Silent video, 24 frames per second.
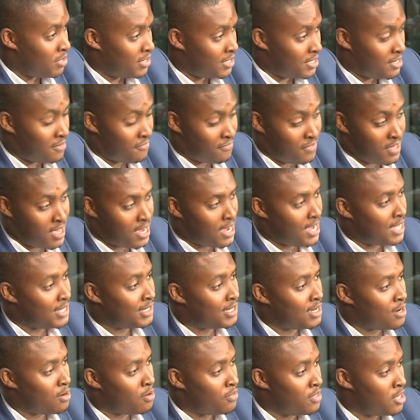risk, if they can
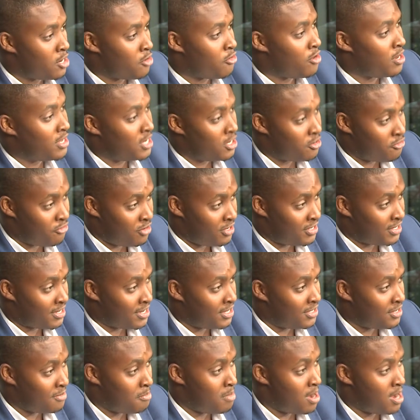take on the credit risk
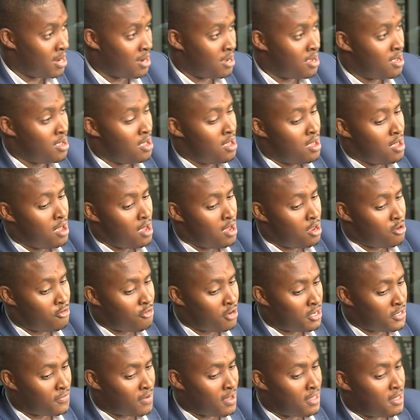as a bank and
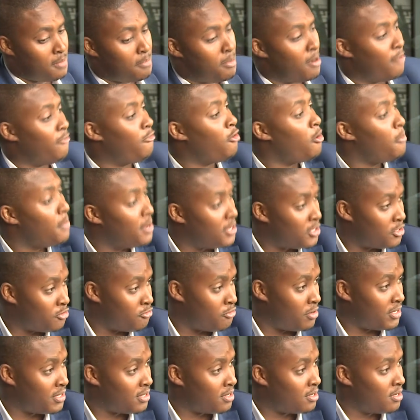transfer the performance
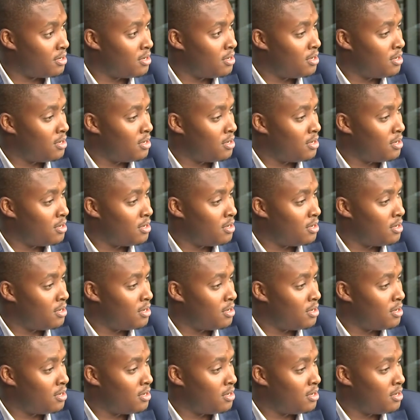risk